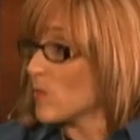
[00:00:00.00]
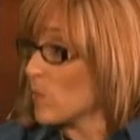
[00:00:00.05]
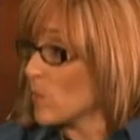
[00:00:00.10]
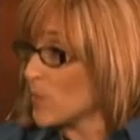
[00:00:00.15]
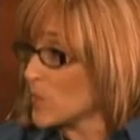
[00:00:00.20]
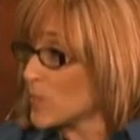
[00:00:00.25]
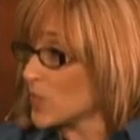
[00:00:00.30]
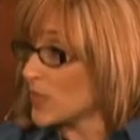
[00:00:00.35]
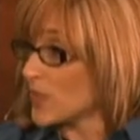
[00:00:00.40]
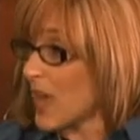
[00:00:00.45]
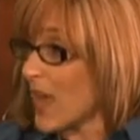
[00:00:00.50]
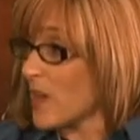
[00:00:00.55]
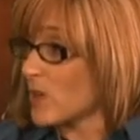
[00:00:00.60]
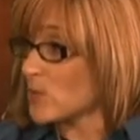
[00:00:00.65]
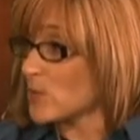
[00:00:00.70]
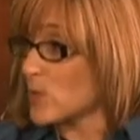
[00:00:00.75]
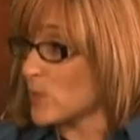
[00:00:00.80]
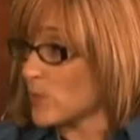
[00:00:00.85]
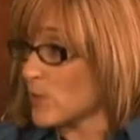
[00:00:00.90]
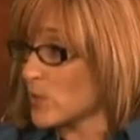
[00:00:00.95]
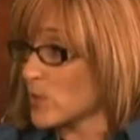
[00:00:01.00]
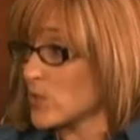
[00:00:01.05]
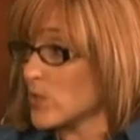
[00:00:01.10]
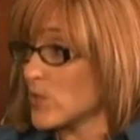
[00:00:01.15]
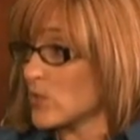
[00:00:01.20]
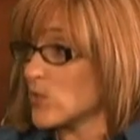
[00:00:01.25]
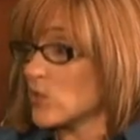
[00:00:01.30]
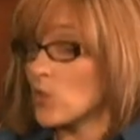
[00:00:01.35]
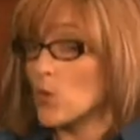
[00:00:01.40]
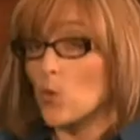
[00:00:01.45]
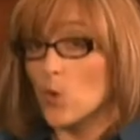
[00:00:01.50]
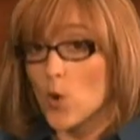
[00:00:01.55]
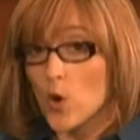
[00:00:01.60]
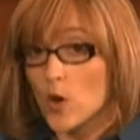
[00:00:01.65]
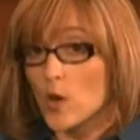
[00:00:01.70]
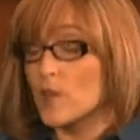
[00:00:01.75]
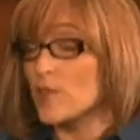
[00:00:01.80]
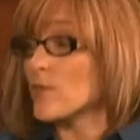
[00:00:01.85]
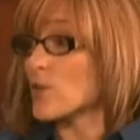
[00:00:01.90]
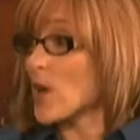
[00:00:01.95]
which allows the person to
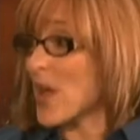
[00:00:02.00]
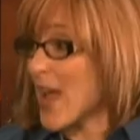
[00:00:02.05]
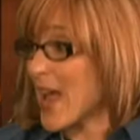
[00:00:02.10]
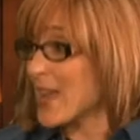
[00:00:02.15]
work for